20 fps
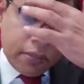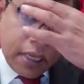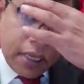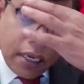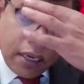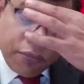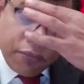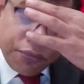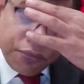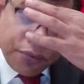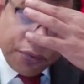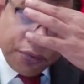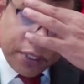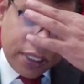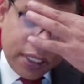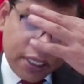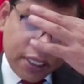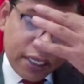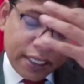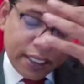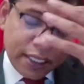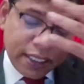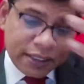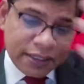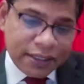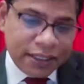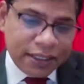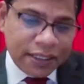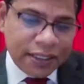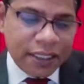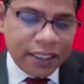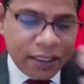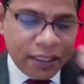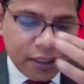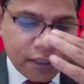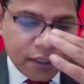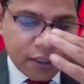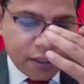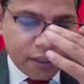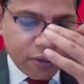Further, I can say that
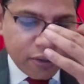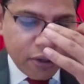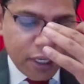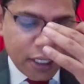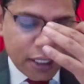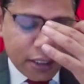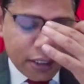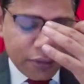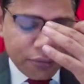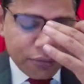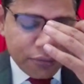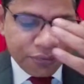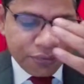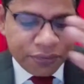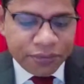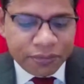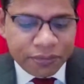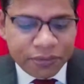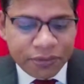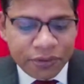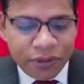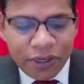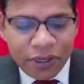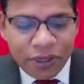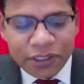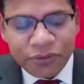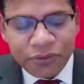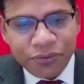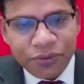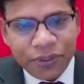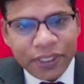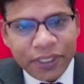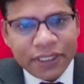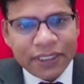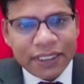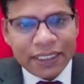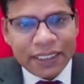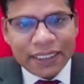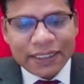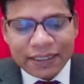knowledge of various
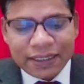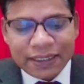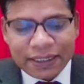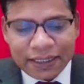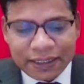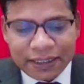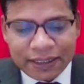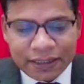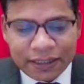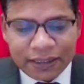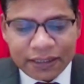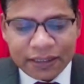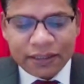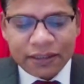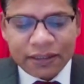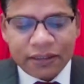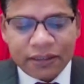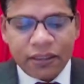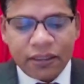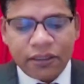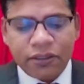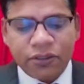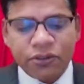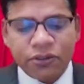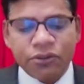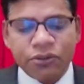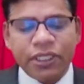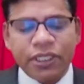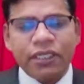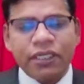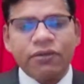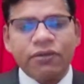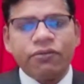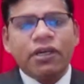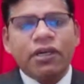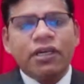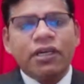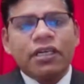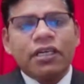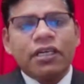industries such as to the
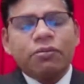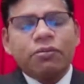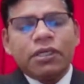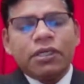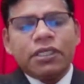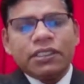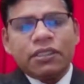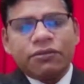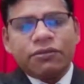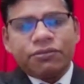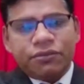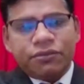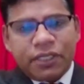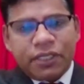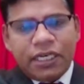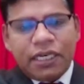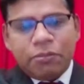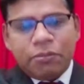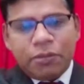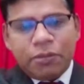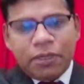vulnerabilities of AML.